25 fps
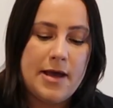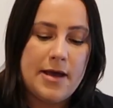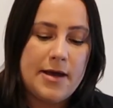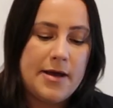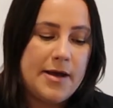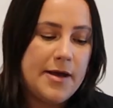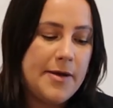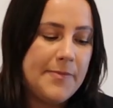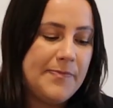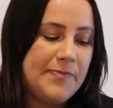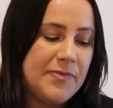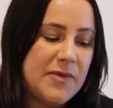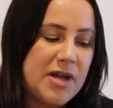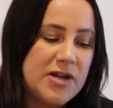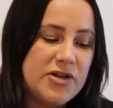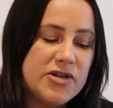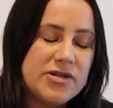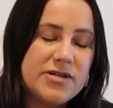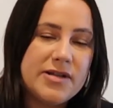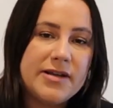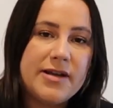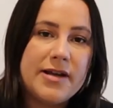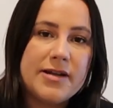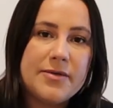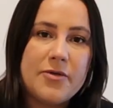um, I
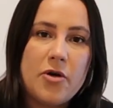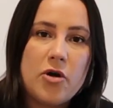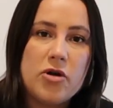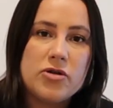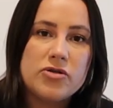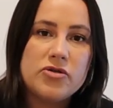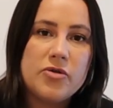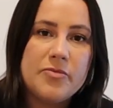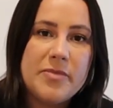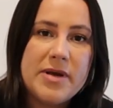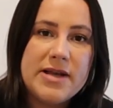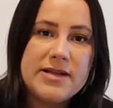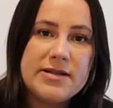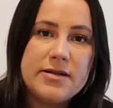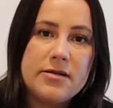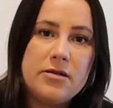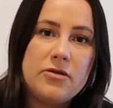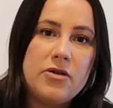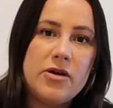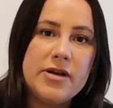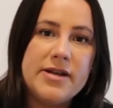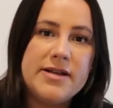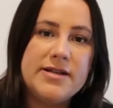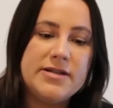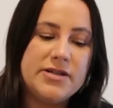just think it also makes it a
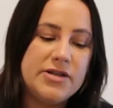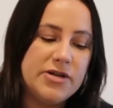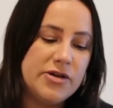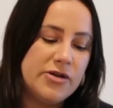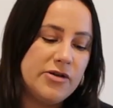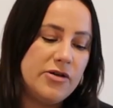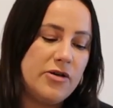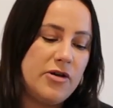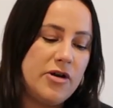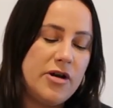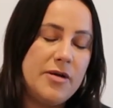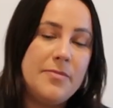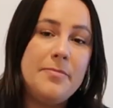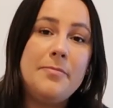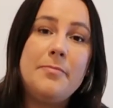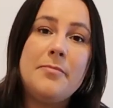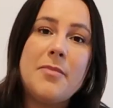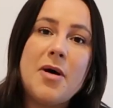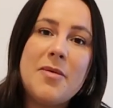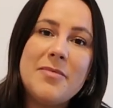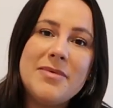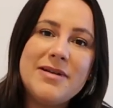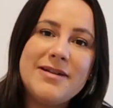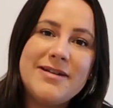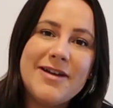lot easier on
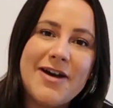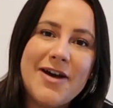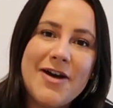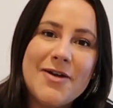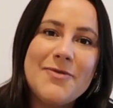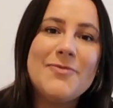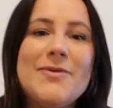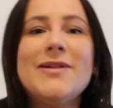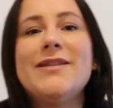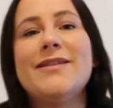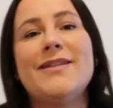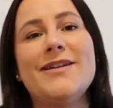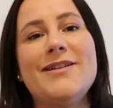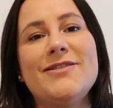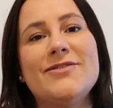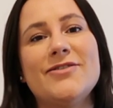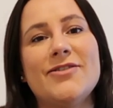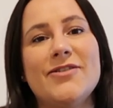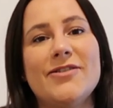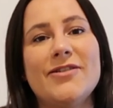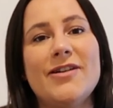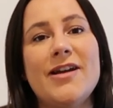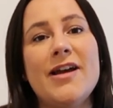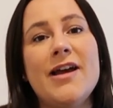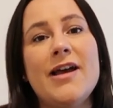mom and dad when things
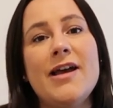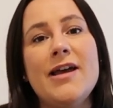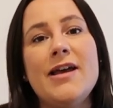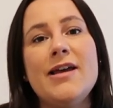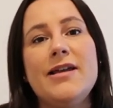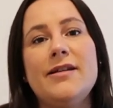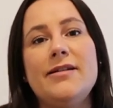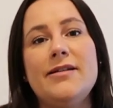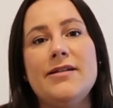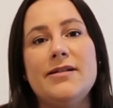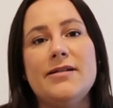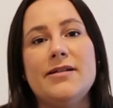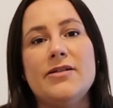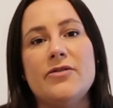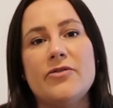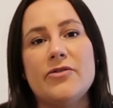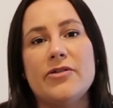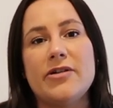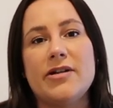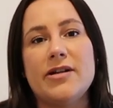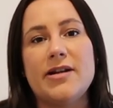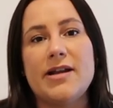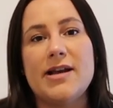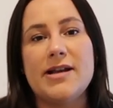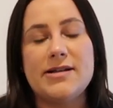are neatly
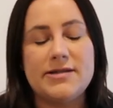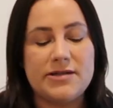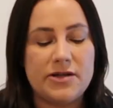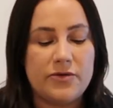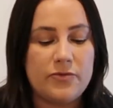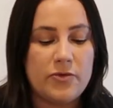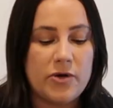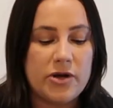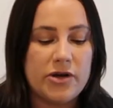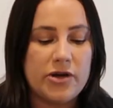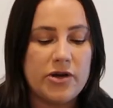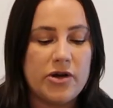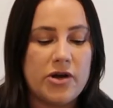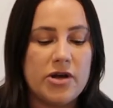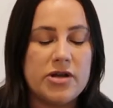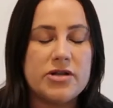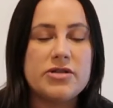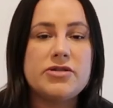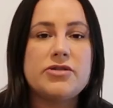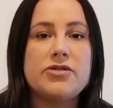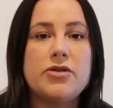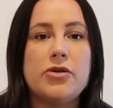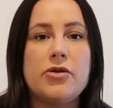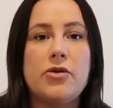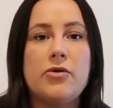organized and whatnot.
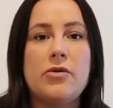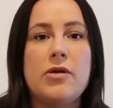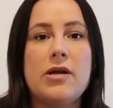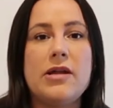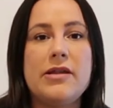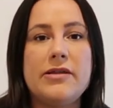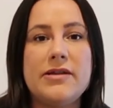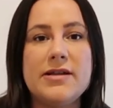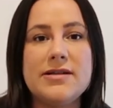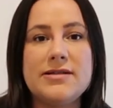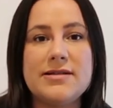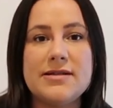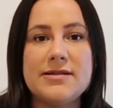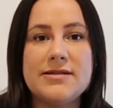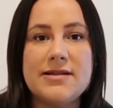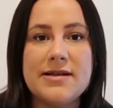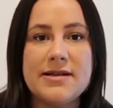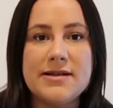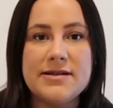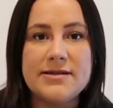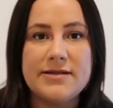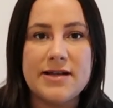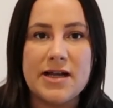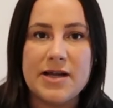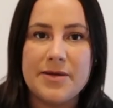So this is
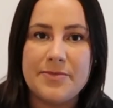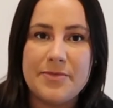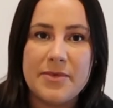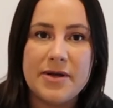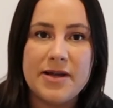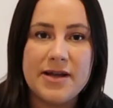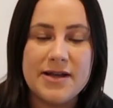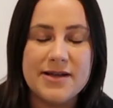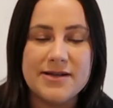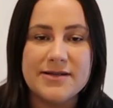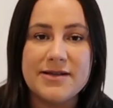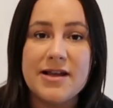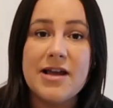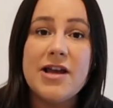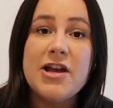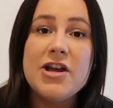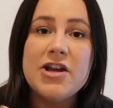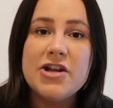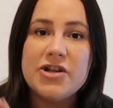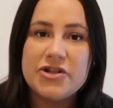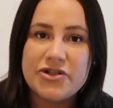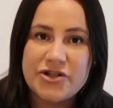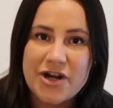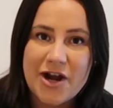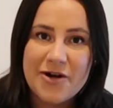his his
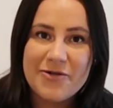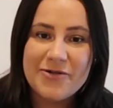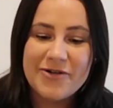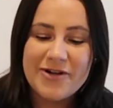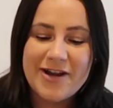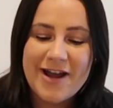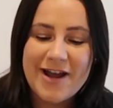shower